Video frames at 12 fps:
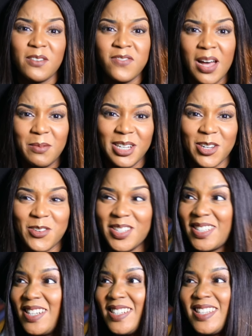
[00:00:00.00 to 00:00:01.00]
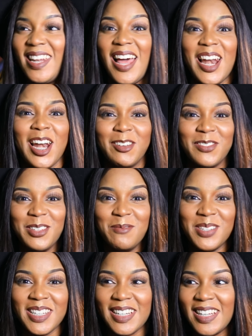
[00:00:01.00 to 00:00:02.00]
family are Christians, and I love
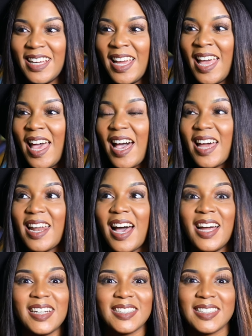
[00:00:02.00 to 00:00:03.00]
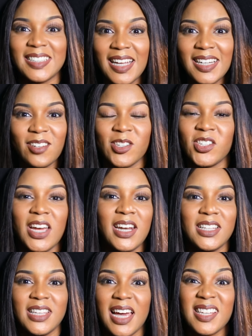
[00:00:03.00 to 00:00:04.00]
them dearly, and I understand
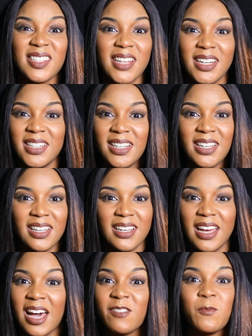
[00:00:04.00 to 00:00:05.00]
Christianity. I studied it. I've